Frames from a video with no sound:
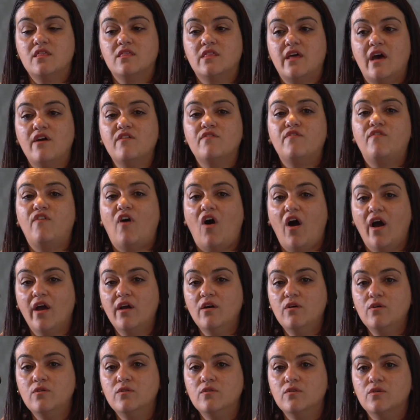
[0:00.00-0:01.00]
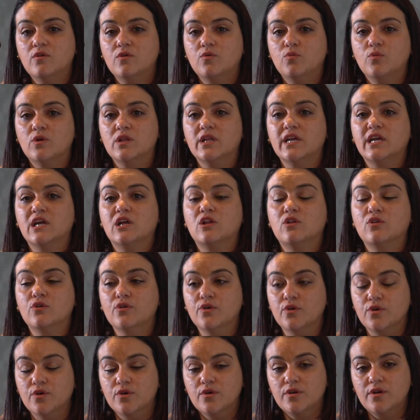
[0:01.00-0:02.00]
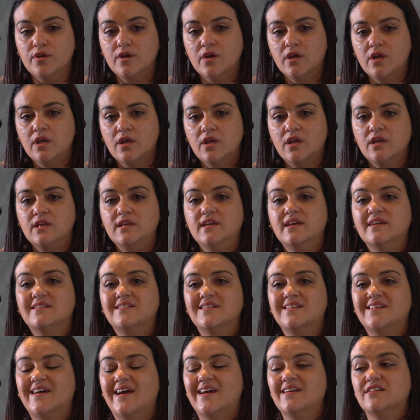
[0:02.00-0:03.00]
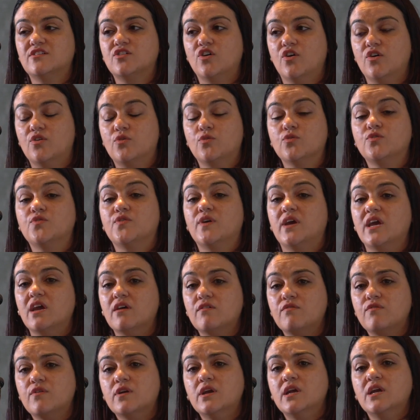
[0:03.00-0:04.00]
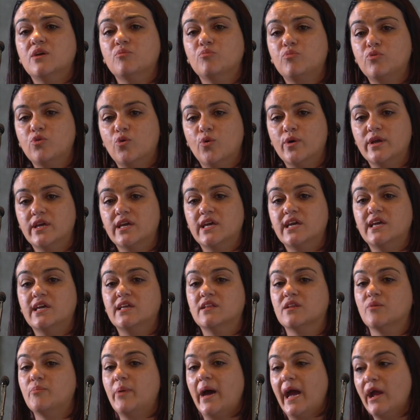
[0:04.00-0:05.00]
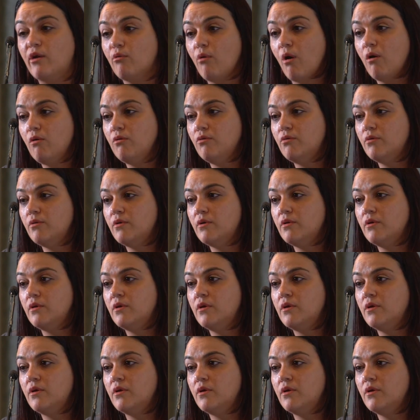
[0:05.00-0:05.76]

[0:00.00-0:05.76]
That file will include year-to-date totals for every employee in the payroll,